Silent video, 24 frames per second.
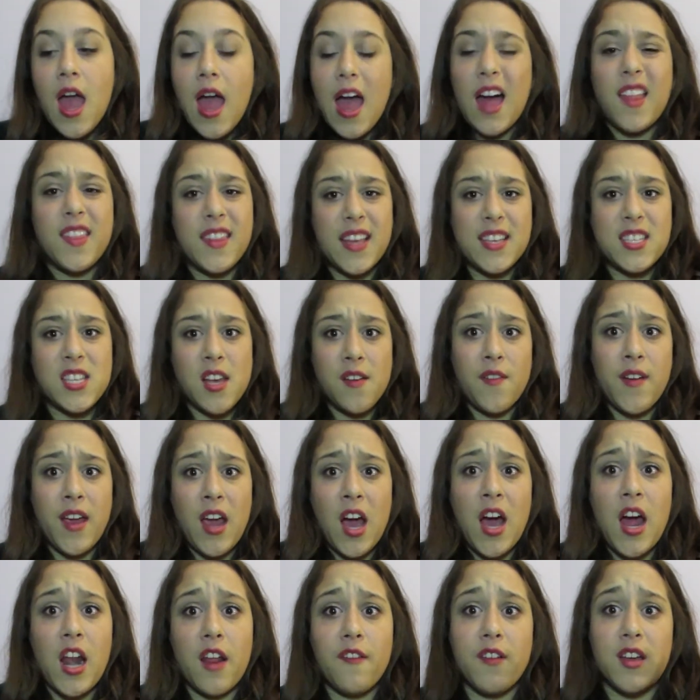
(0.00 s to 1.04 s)
and less of a
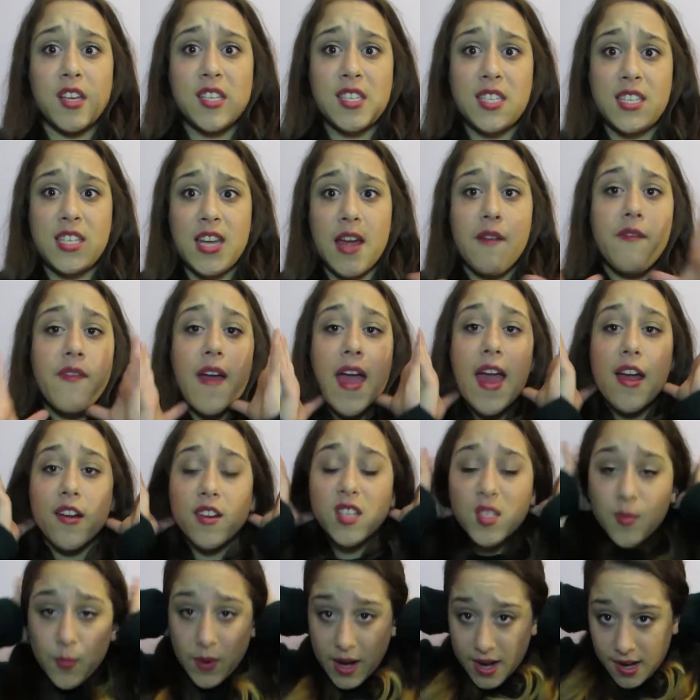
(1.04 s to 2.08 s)
kind of a stiff
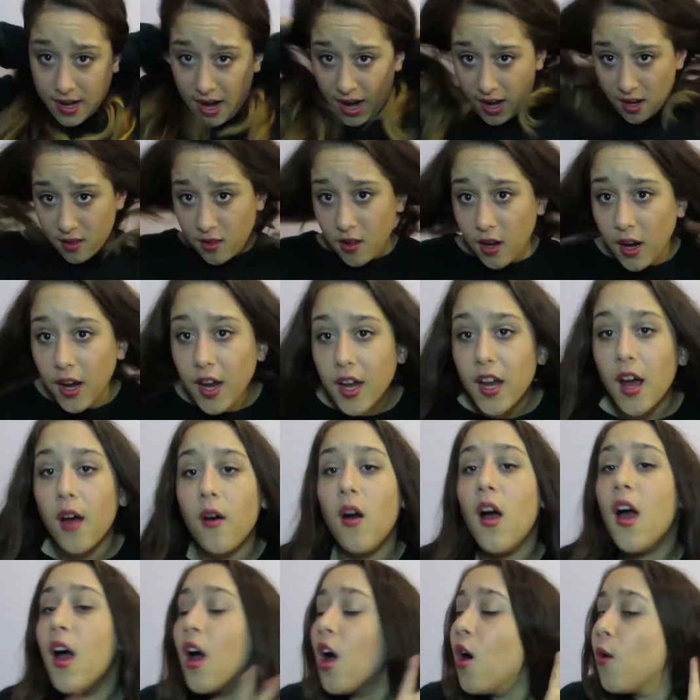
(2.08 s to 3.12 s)
hairspray kind of look, you know,
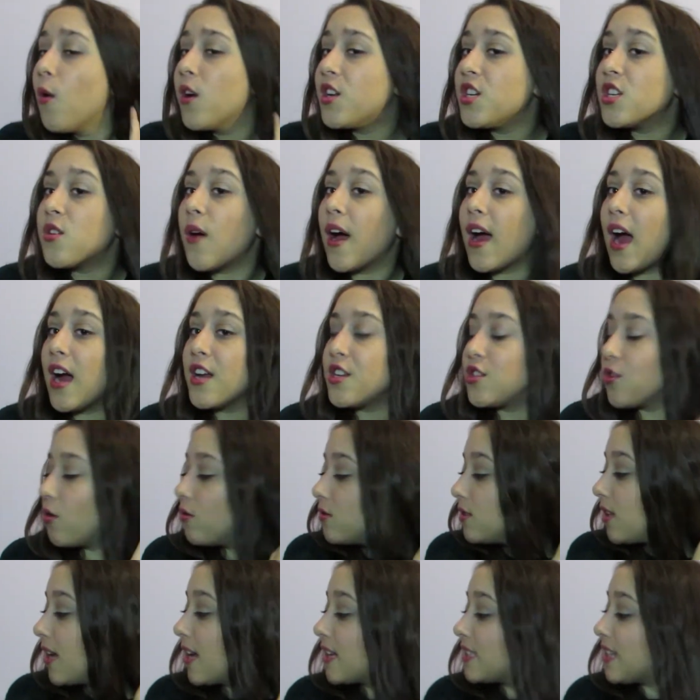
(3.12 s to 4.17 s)
which is why I
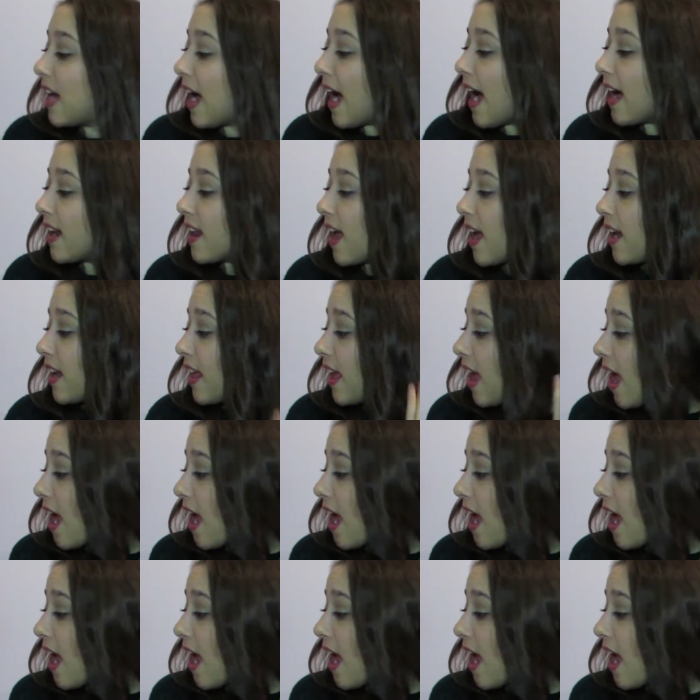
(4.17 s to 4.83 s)
don't like to add any